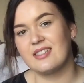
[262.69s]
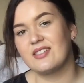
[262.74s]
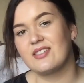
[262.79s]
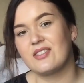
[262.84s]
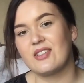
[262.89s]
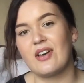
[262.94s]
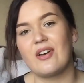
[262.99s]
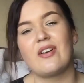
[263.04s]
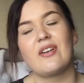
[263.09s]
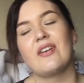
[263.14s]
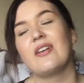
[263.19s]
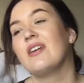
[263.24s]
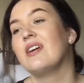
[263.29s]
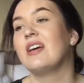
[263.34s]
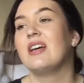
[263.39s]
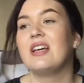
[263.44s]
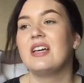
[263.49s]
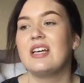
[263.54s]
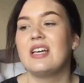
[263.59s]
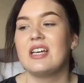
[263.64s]
So
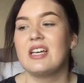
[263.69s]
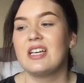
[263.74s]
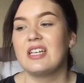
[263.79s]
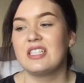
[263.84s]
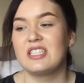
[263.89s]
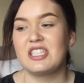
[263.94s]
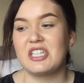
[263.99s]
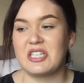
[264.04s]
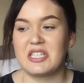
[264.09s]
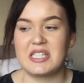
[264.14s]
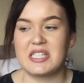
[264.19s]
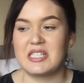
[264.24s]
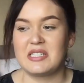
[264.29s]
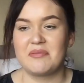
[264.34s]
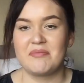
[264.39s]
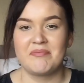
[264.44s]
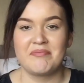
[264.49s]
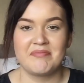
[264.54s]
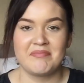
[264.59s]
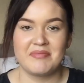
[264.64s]
just
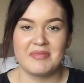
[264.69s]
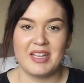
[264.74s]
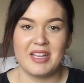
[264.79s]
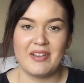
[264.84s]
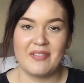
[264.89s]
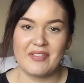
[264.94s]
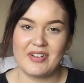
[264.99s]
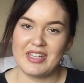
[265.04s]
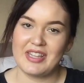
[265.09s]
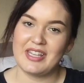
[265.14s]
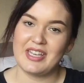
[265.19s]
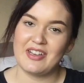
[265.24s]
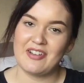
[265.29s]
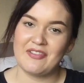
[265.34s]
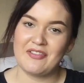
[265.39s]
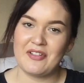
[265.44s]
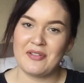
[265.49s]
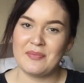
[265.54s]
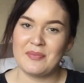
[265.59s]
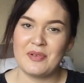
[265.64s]
everything
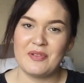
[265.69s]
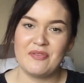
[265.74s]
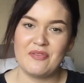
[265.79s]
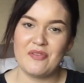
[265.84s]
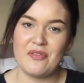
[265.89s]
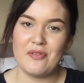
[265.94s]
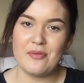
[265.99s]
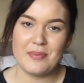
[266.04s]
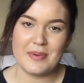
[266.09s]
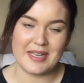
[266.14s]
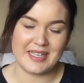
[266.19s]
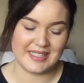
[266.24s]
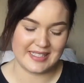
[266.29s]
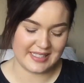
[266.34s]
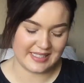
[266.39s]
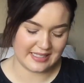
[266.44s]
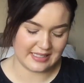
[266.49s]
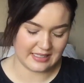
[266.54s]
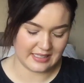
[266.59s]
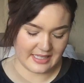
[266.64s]
from before,
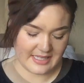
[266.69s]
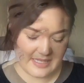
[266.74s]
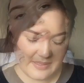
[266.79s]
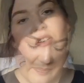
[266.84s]
basically.